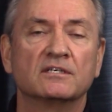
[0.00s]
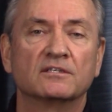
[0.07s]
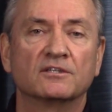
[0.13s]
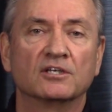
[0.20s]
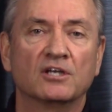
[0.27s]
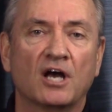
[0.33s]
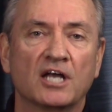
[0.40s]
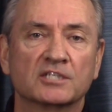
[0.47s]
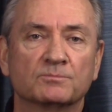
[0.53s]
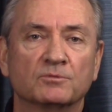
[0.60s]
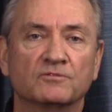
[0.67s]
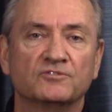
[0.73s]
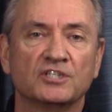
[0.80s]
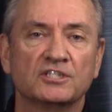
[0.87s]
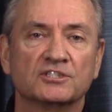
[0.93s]
the gospel
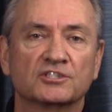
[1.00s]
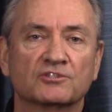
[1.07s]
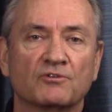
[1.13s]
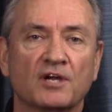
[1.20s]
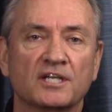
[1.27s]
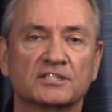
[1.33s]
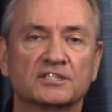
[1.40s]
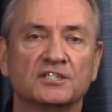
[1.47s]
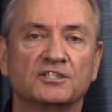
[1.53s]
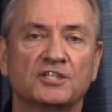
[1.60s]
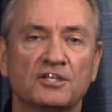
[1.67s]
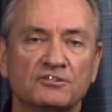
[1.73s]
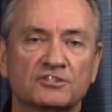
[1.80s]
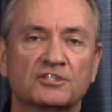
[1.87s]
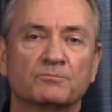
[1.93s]
of Jesus Christ
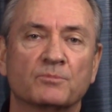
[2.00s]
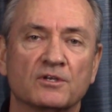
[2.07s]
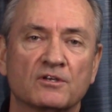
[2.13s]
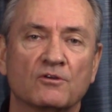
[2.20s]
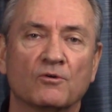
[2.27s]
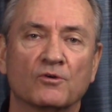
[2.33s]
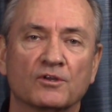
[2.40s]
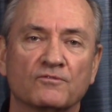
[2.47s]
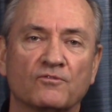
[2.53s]
continues to be going